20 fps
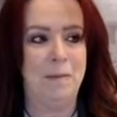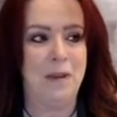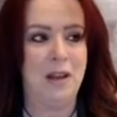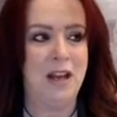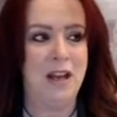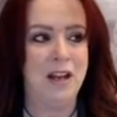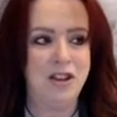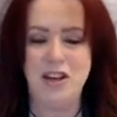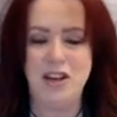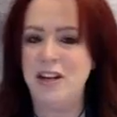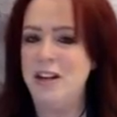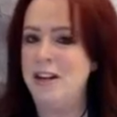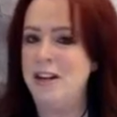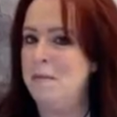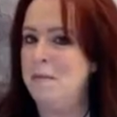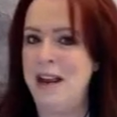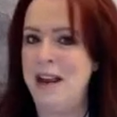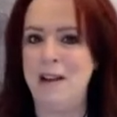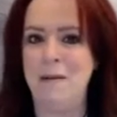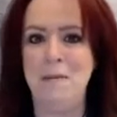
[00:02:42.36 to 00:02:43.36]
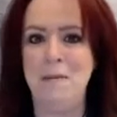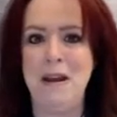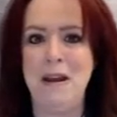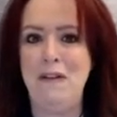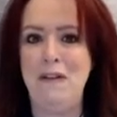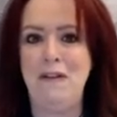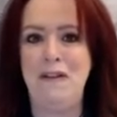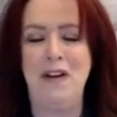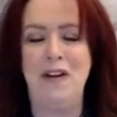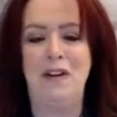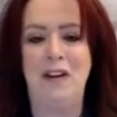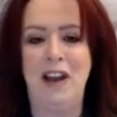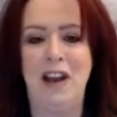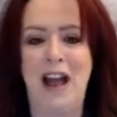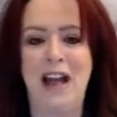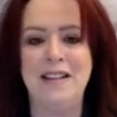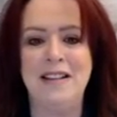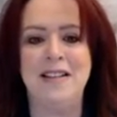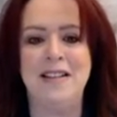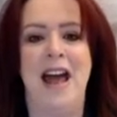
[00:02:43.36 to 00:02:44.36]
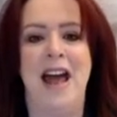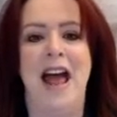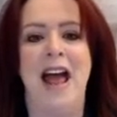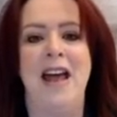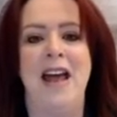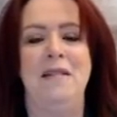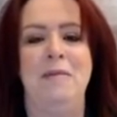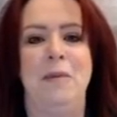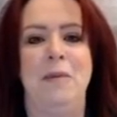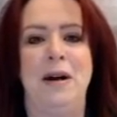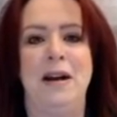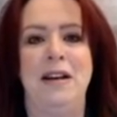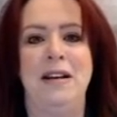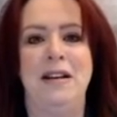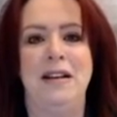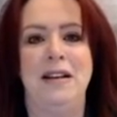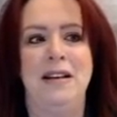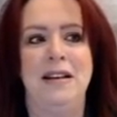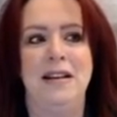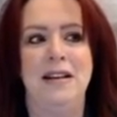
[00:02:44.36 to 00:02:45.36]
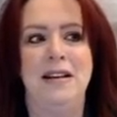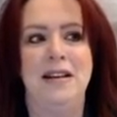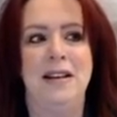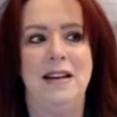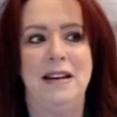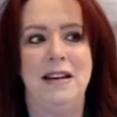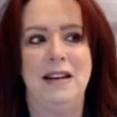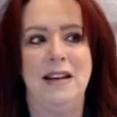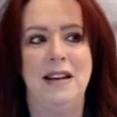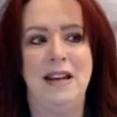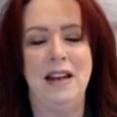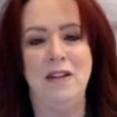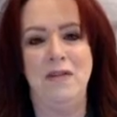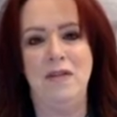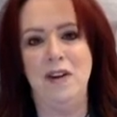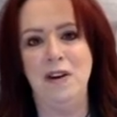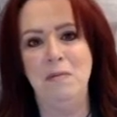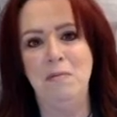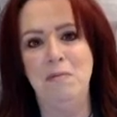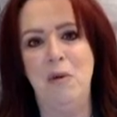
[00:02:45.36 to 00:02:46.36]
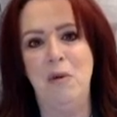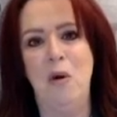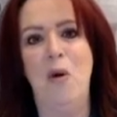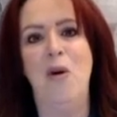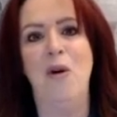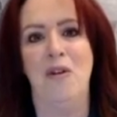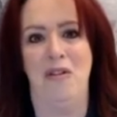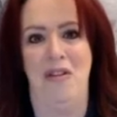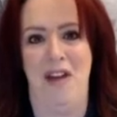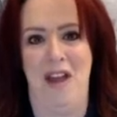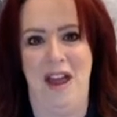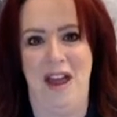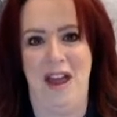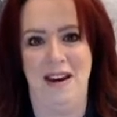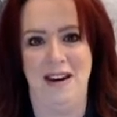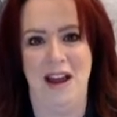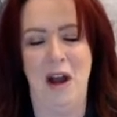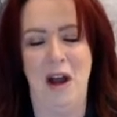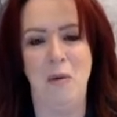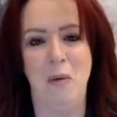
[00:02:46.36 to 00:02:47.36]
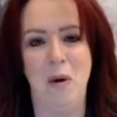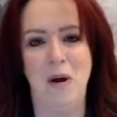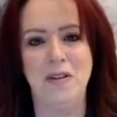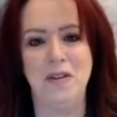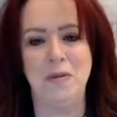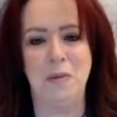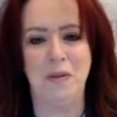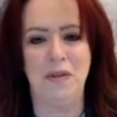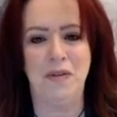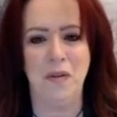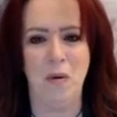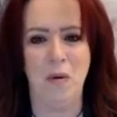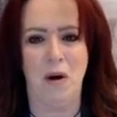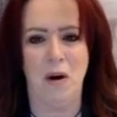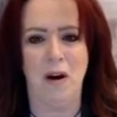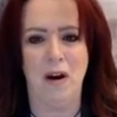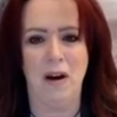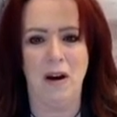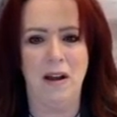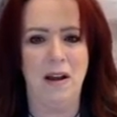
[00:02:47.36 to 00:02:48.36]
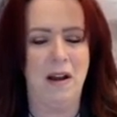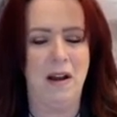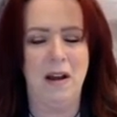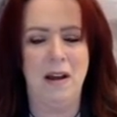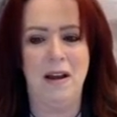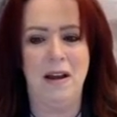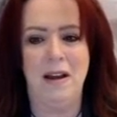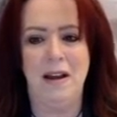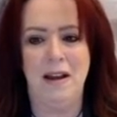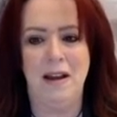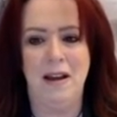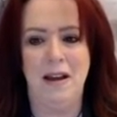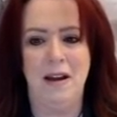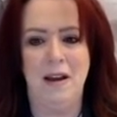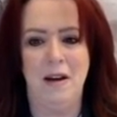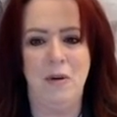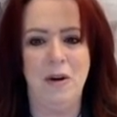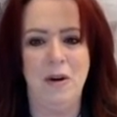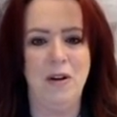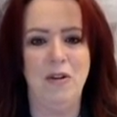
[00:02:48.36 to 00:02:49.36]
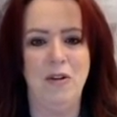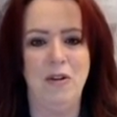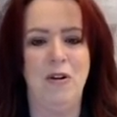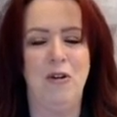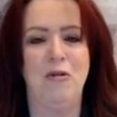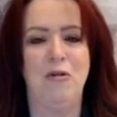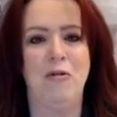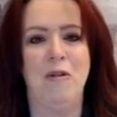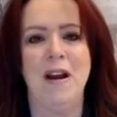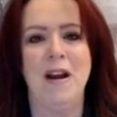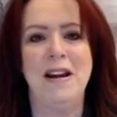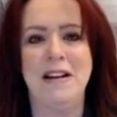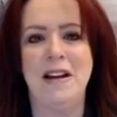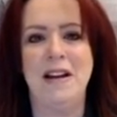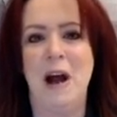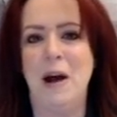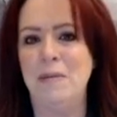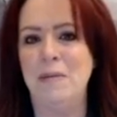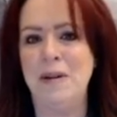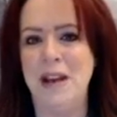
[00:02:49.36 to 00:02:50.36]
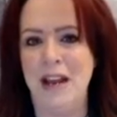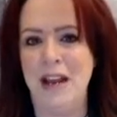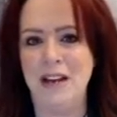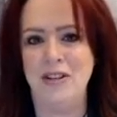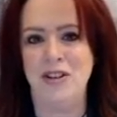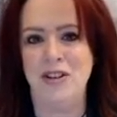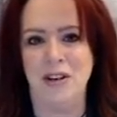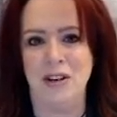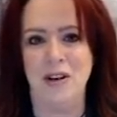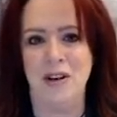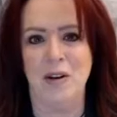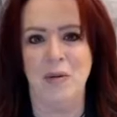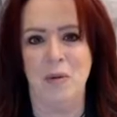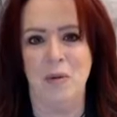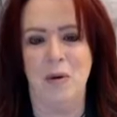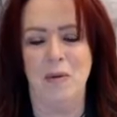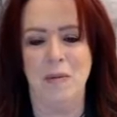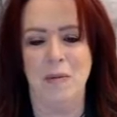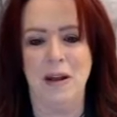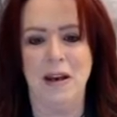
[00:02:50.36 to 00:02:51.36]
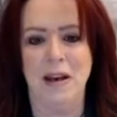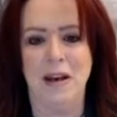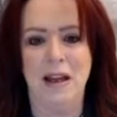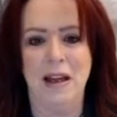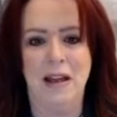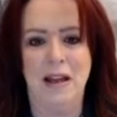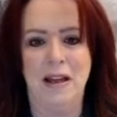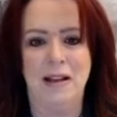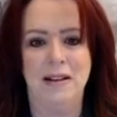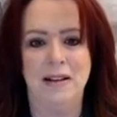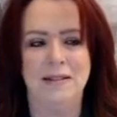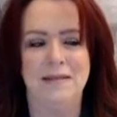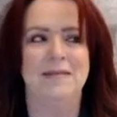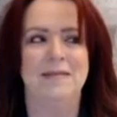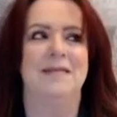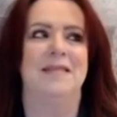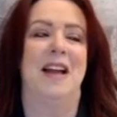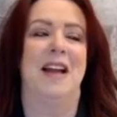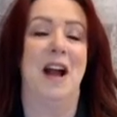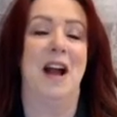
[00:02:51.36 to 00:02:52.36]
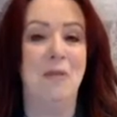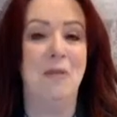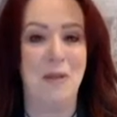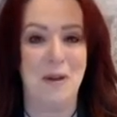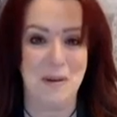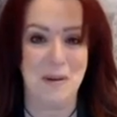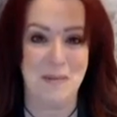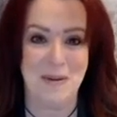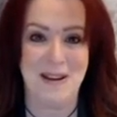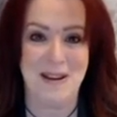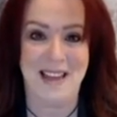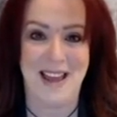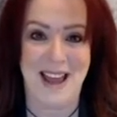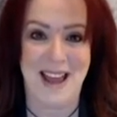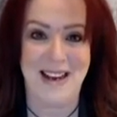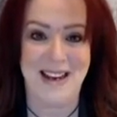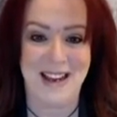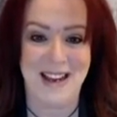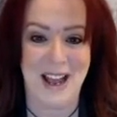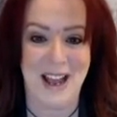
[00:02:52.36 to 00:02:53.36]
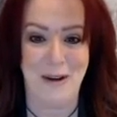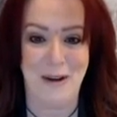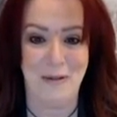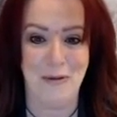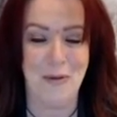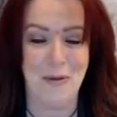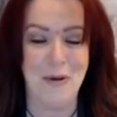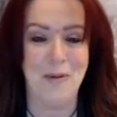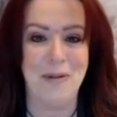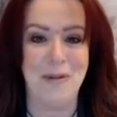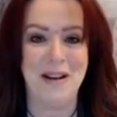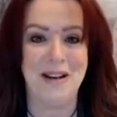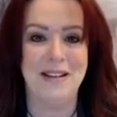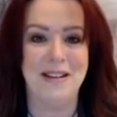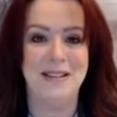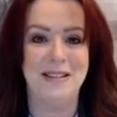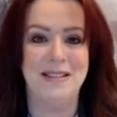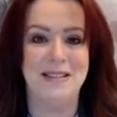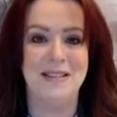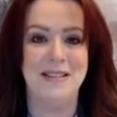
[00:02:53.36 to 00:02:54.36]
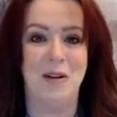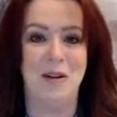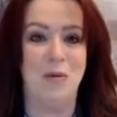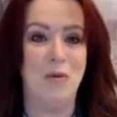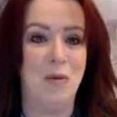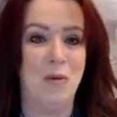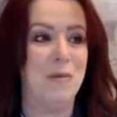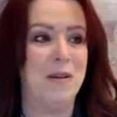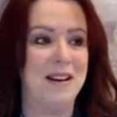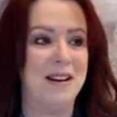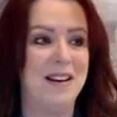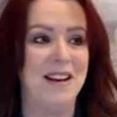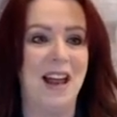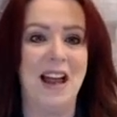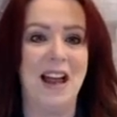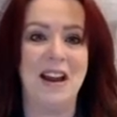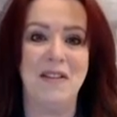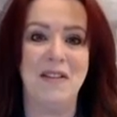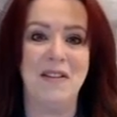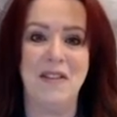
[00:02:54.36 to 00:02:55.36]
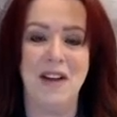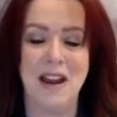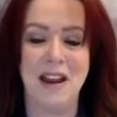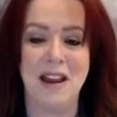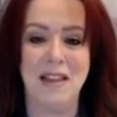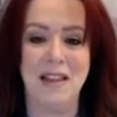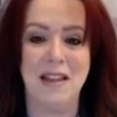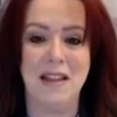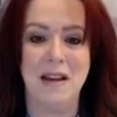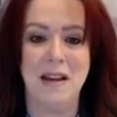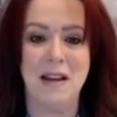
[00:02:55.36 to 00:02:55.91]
She didn't make me feel less than, but even more than I was before. What a great combination in a woman. I want to be that kind of woman, a woman like Faith.